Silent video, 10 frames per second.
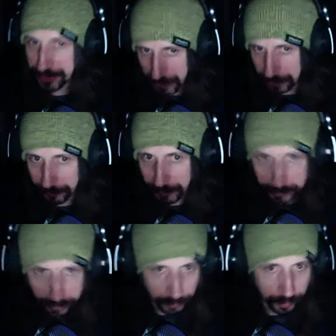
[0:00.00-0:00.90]
Thankfully,
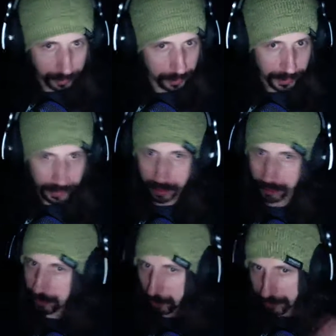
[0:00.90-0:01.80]
the longer it
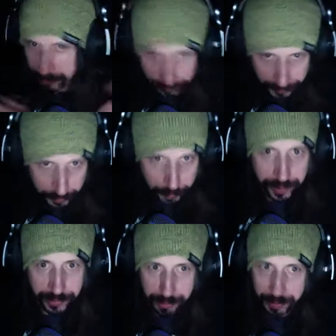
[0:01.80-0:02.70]
got to observe the
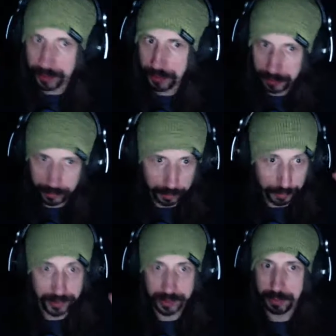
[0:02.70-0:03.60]
debris, the better it could
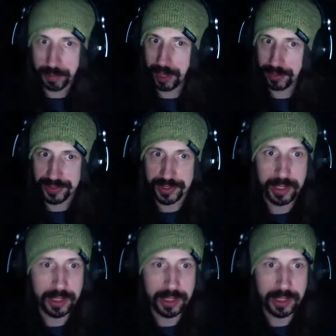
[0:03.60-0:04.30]
predict the paths,